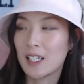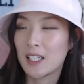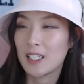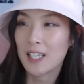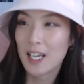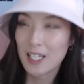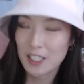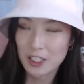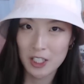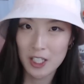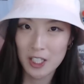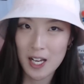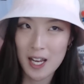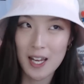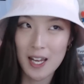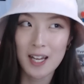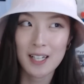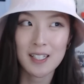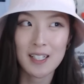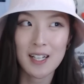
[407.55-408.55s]

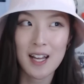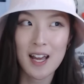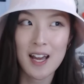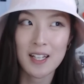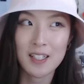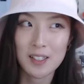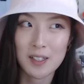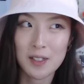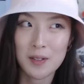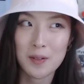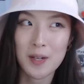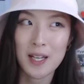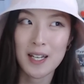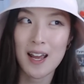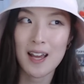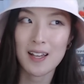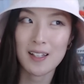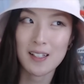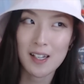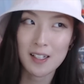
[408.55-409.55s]
yesterday, I did EXO and
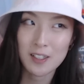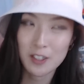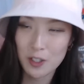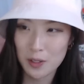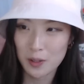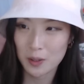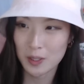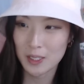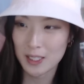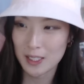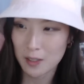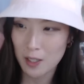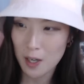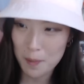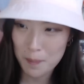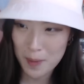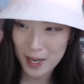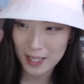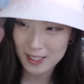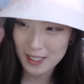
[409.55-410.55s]
XXO
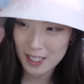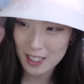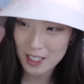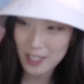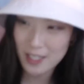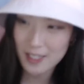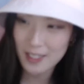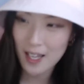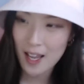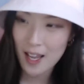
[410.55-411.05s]
comeback stages.